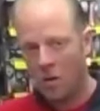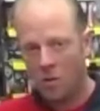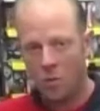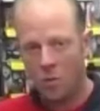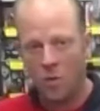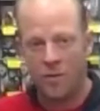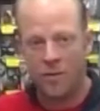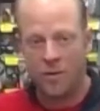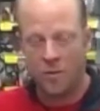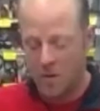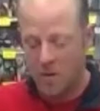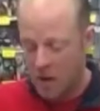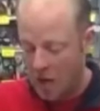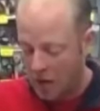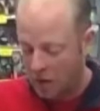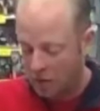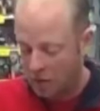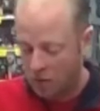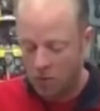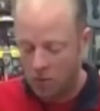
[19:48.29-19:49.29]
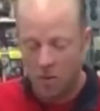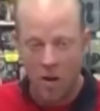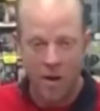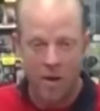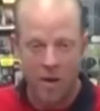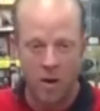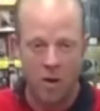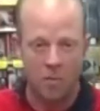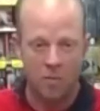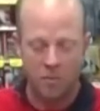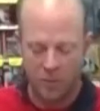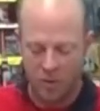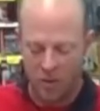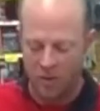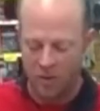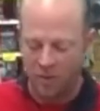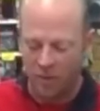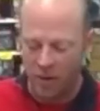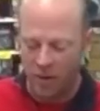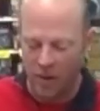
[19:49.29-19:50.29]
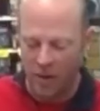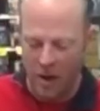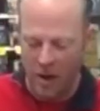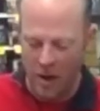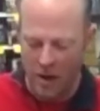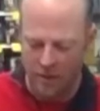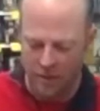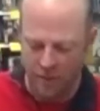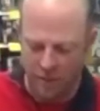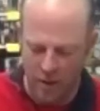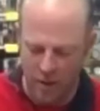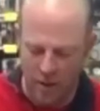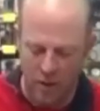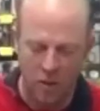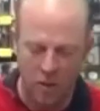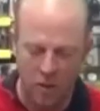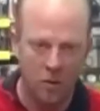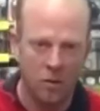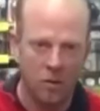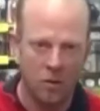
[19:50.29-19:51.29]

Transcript: with their binocular lineup, covering every